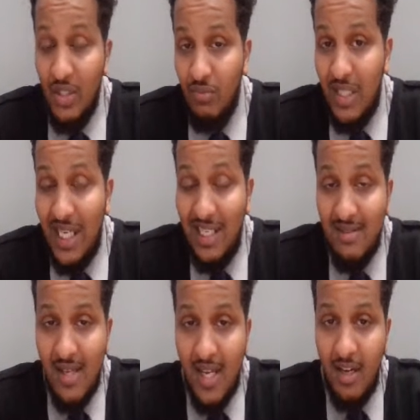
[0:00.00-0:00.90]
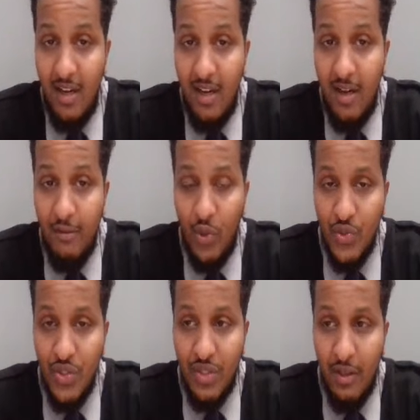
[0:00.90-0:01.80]
daily signing in, of
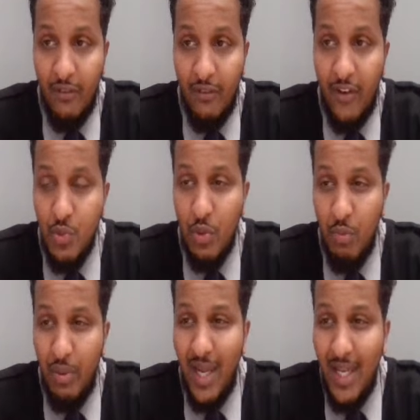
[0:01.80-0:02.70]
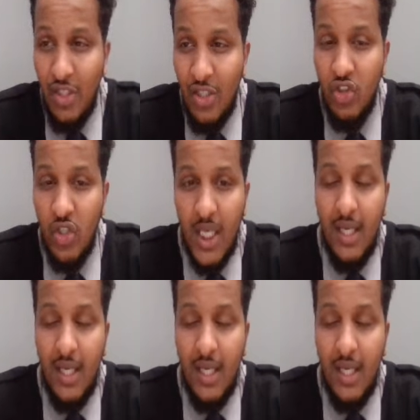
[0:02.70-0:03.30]
course, into your Facebook page,